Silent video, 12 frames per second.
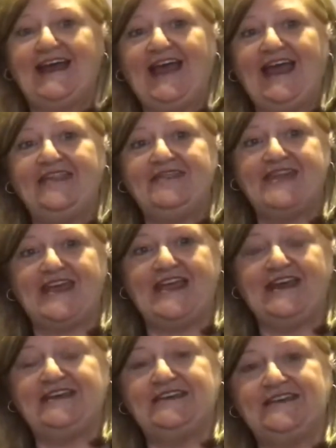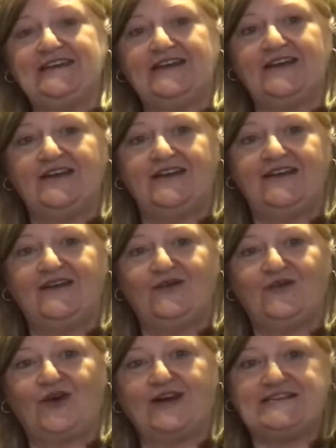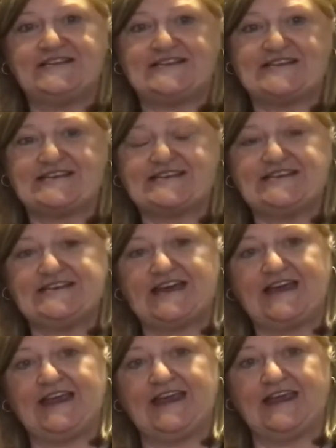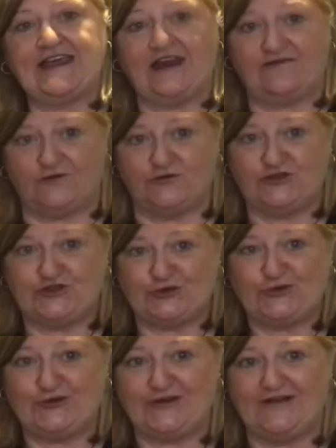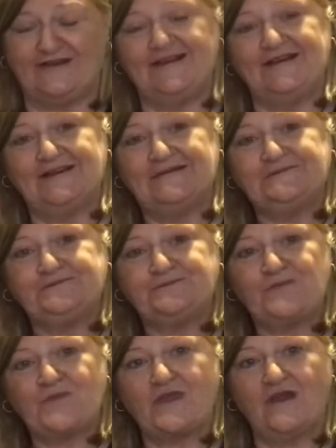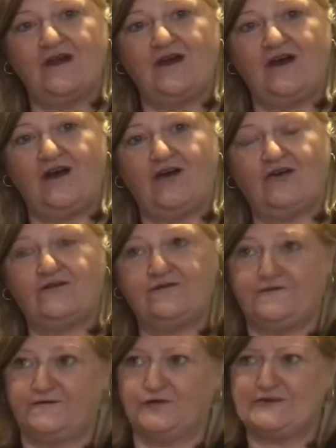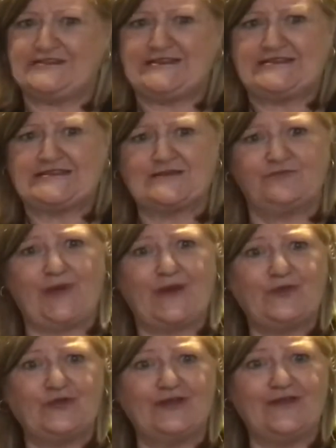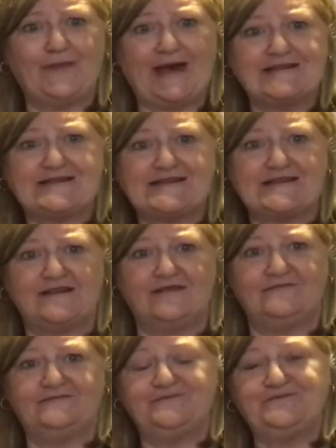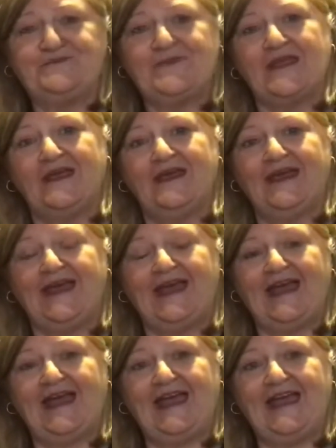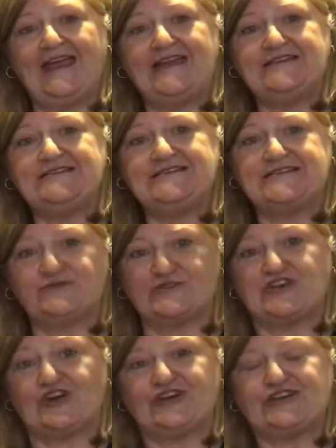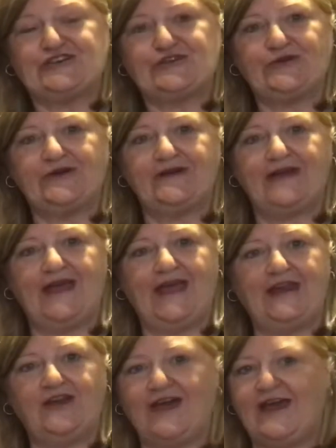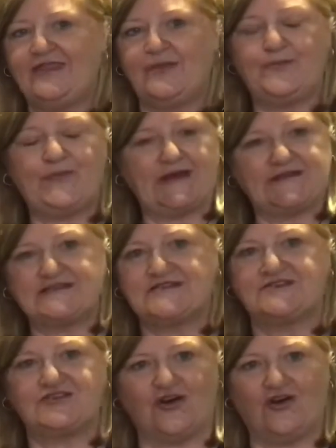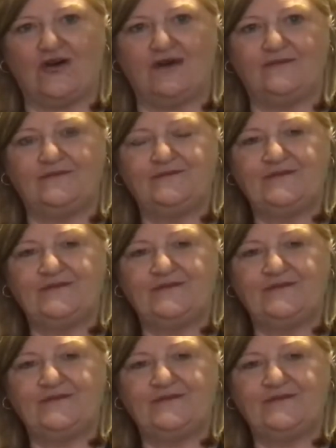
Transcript: and then I did a 16-day California tour of 46 people on the bus, and it was a guided tour, and I had the best time.